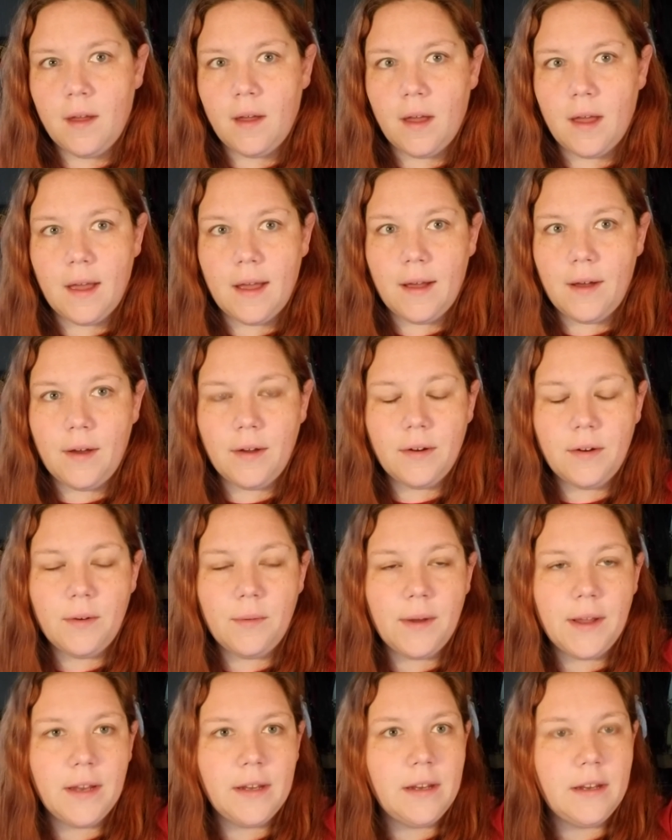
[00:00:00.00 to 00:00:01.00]
I don't know
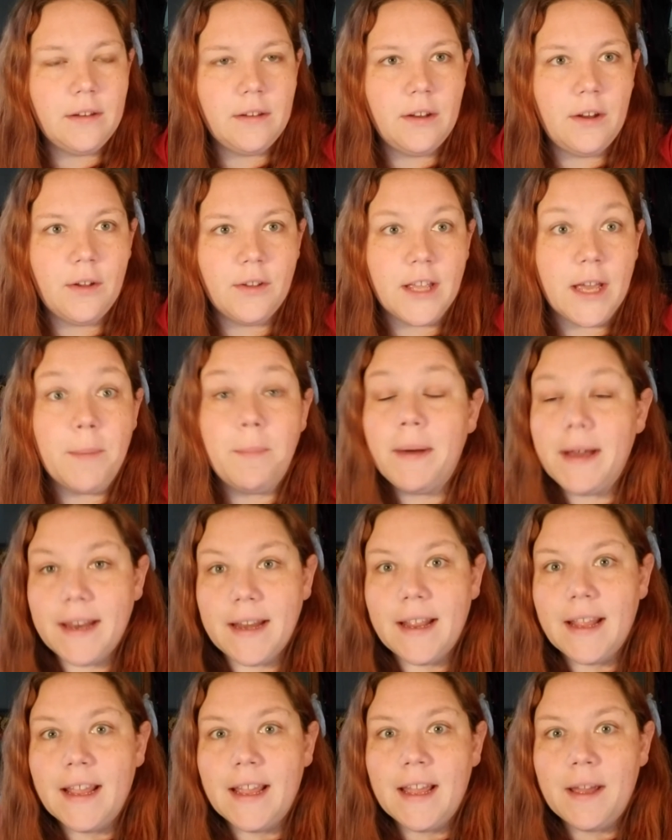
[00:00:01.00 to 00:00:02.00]
why you need to know that, but
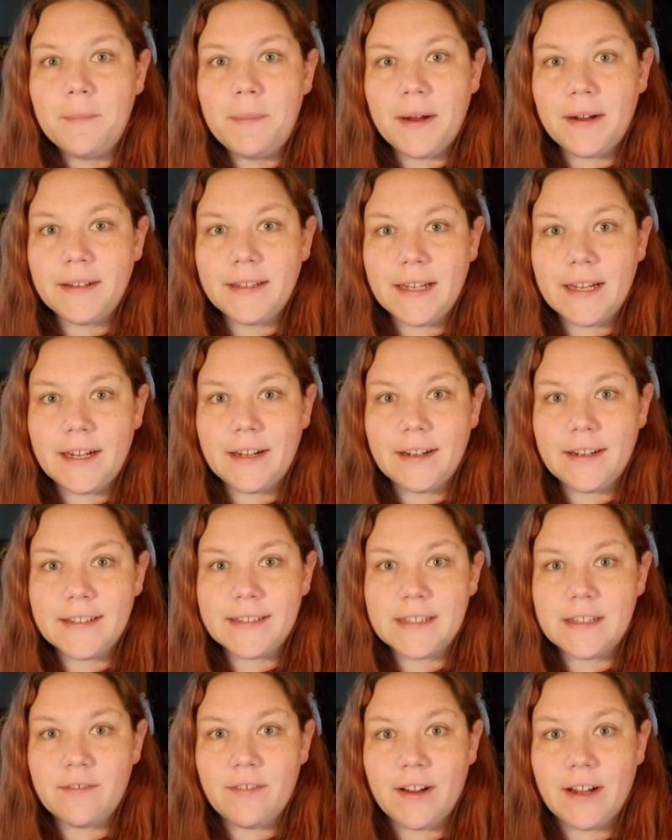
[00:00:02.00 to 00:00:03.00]
apparently here it
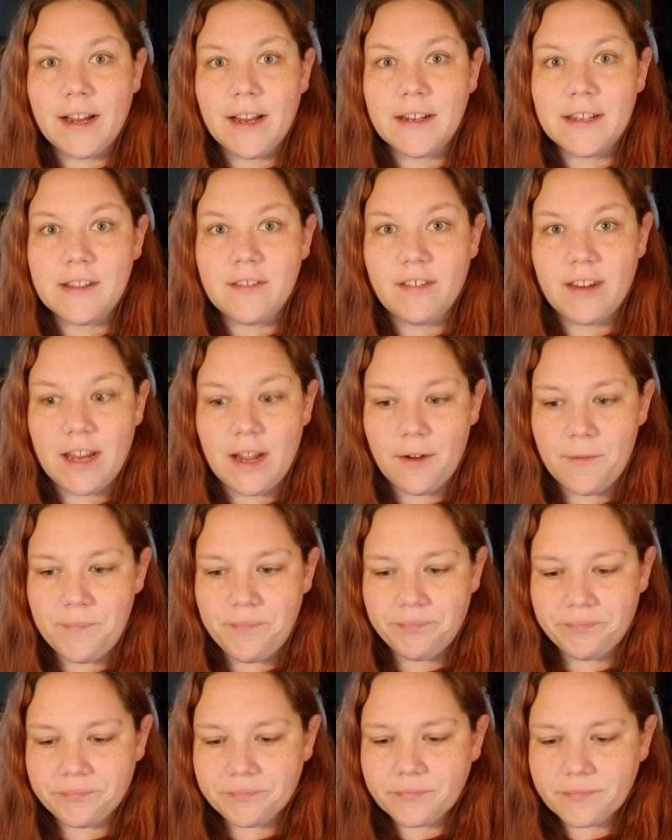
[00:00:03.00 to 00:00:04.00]
is at the very end of the video.
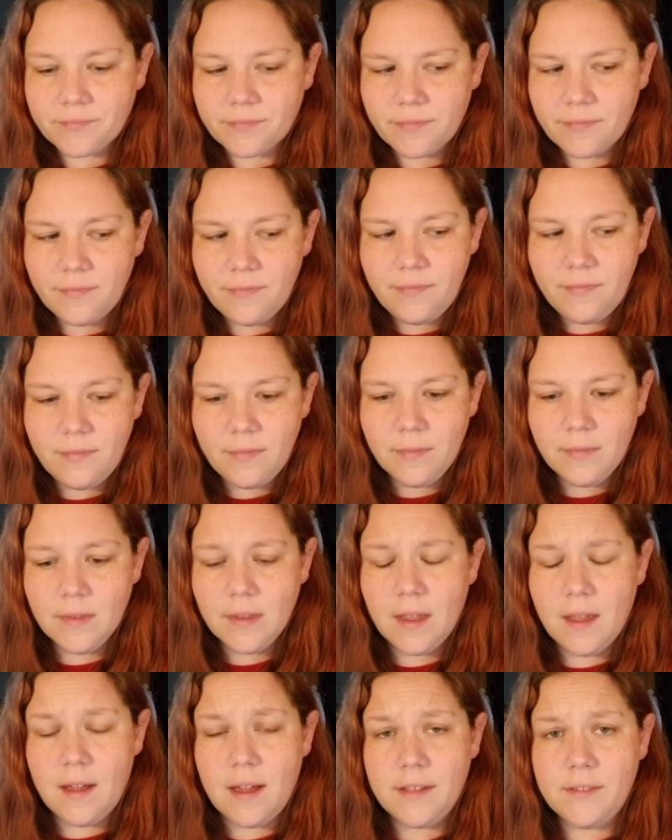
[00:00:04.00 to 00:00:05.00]

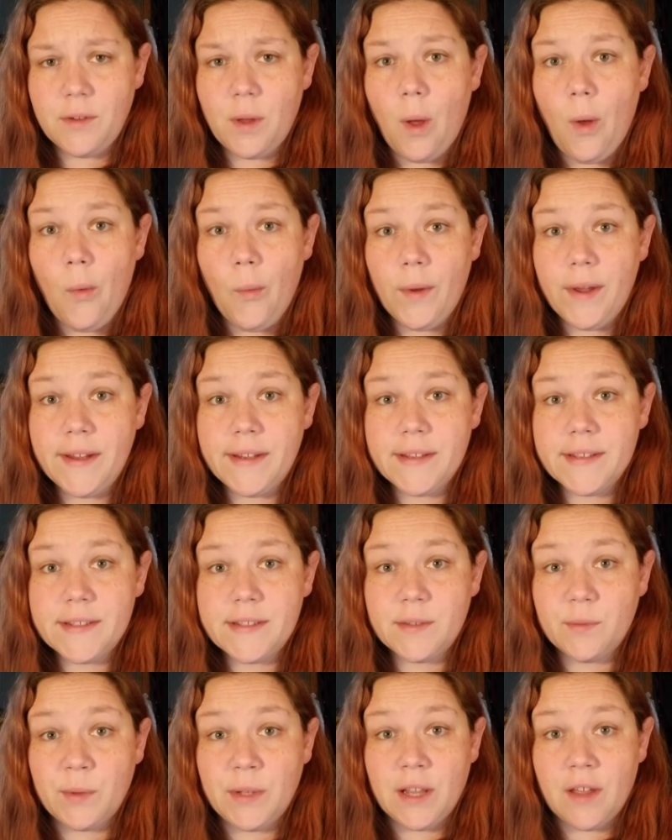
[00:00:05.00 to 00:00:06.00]
As
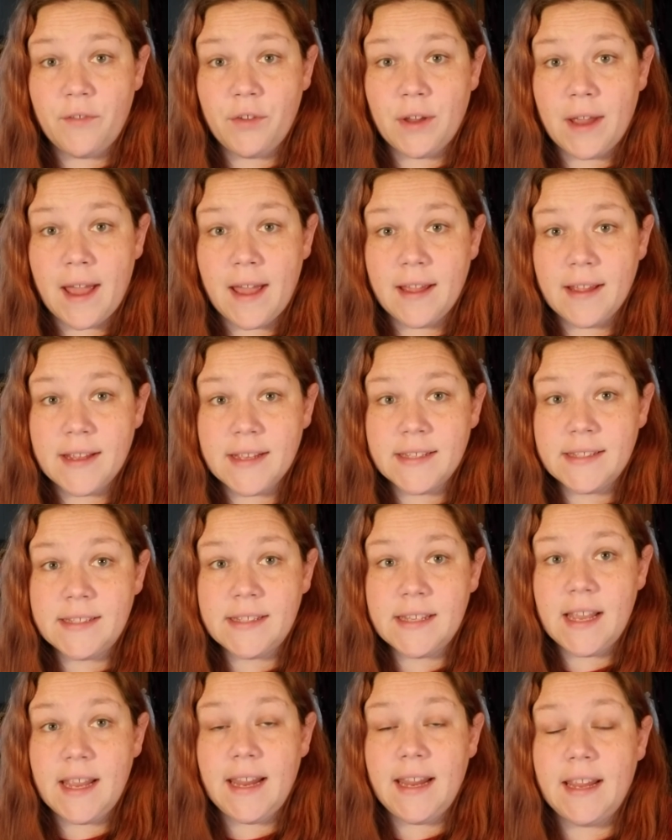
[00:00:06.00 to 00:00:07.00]
always, we love you guys,
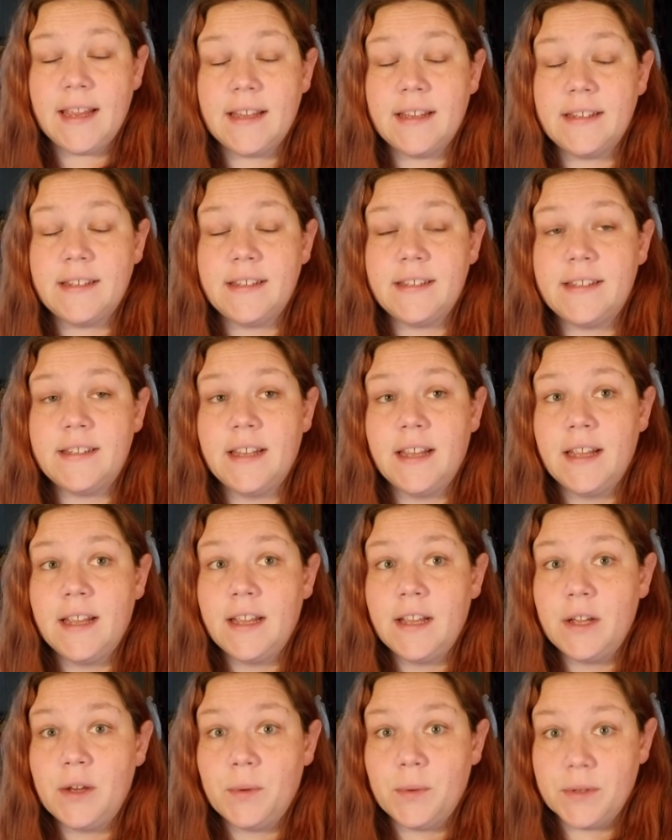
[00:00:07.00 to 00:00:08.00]
and
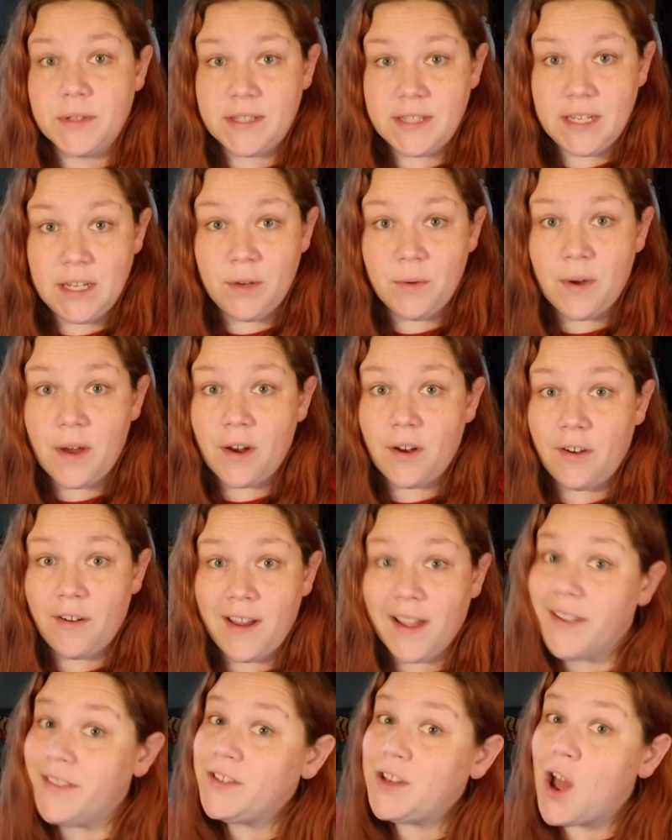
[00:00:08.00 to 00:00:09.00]
we'll see you on our
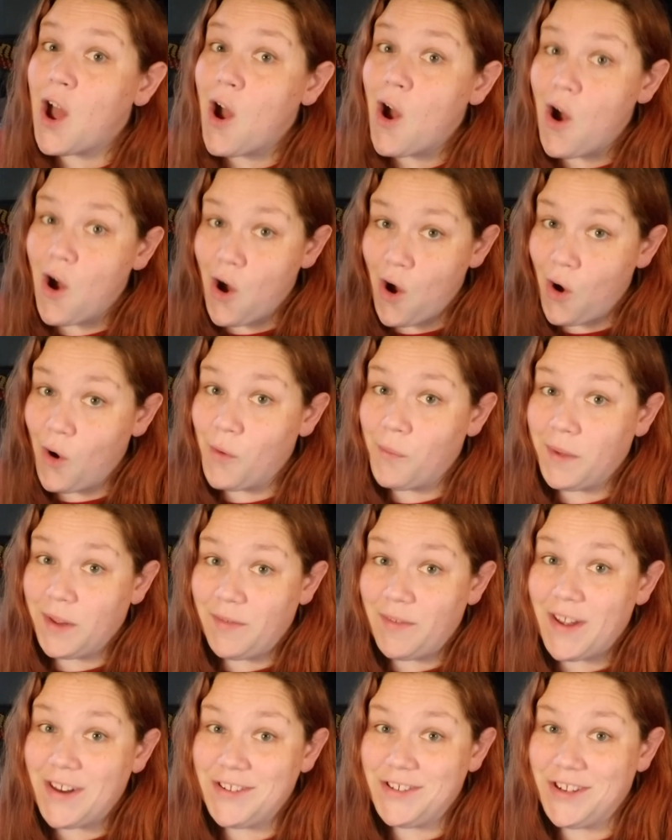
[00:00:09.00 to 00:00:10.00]
next home
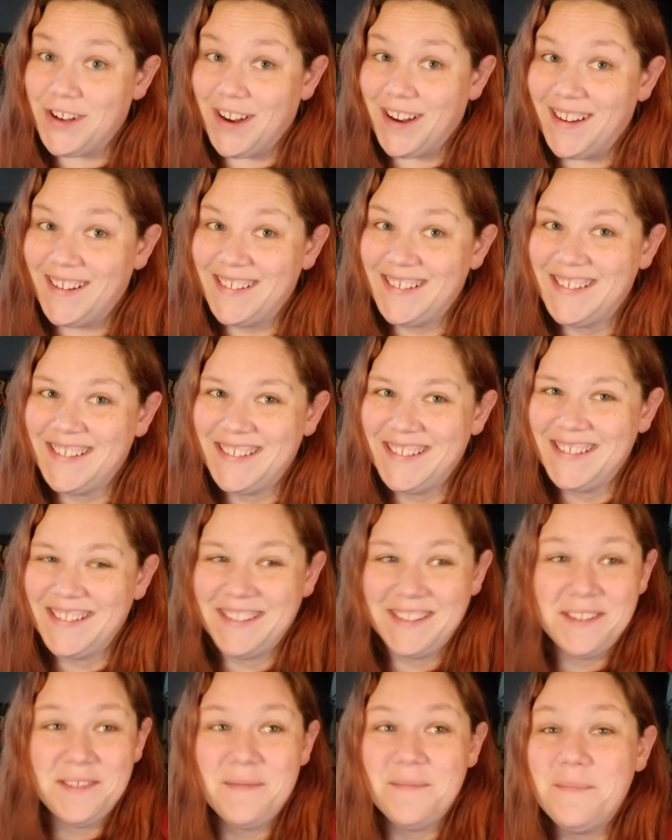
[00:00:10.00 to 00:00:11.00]
adventure.
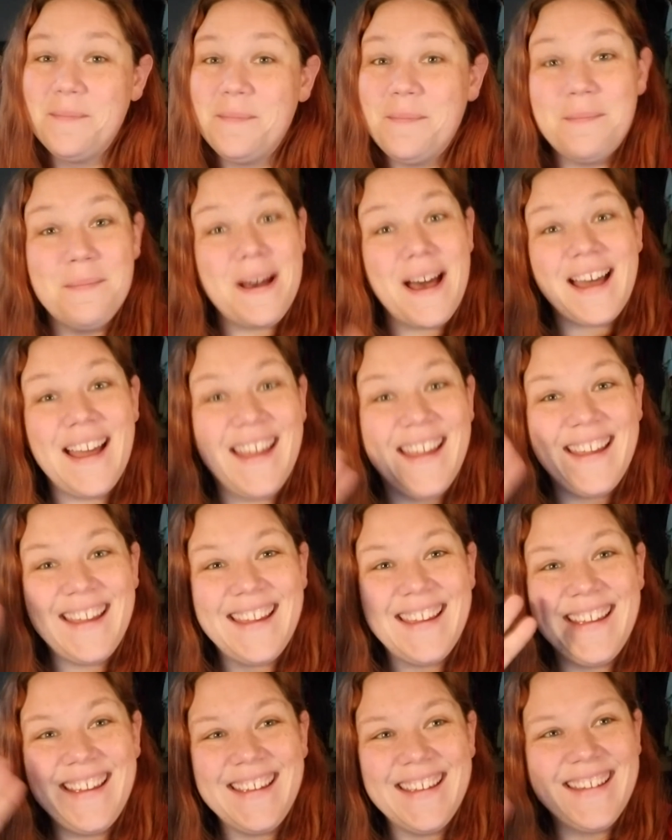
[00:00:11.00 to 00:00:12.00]

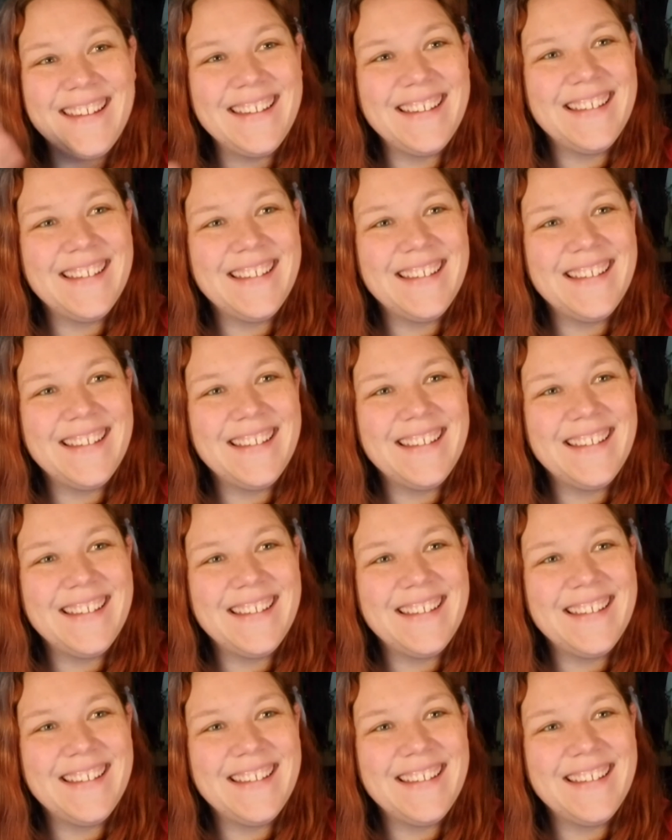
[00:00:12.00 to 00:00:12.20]
Bye!